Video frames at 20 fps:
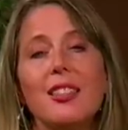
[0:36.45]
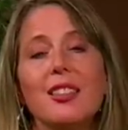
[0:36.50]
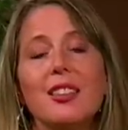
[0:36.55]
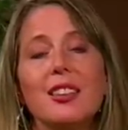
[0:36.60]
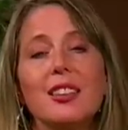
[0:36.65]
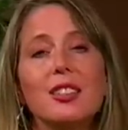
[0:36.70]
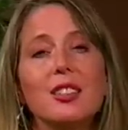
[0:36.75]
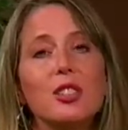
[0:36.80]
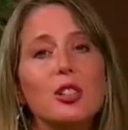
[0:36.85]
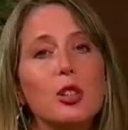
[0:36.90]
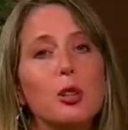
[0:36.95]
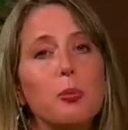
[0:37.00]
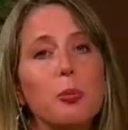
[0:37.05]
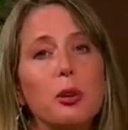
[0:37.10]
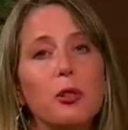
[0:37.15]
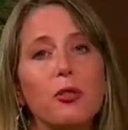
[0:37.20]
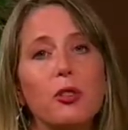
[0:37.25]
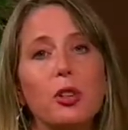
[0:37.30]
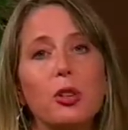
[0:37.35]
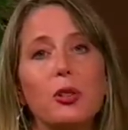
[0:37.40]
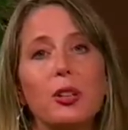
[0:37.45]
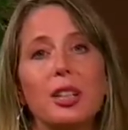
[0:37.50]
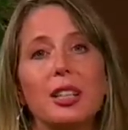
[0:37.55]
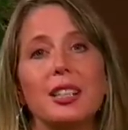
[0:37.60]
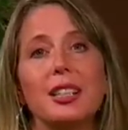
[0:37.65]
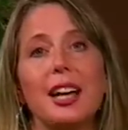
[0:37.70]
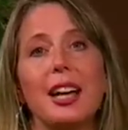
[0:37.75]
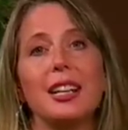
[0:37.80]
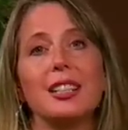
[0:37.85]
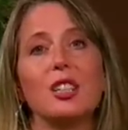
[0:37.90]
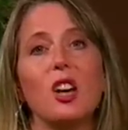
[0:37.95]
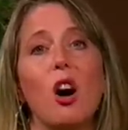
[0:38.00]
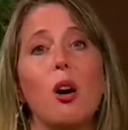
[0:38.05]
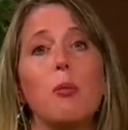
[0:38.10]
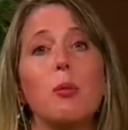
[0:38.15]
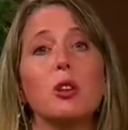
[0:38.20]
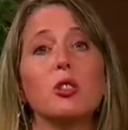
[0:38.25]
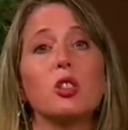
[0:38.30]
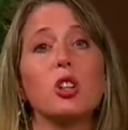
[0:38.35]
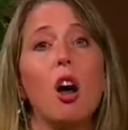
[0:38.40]
This superfood contains
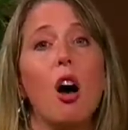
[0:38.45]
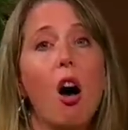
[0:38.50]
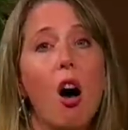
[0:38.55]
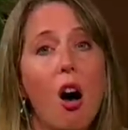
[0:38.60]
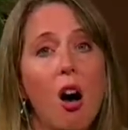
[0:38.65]
almost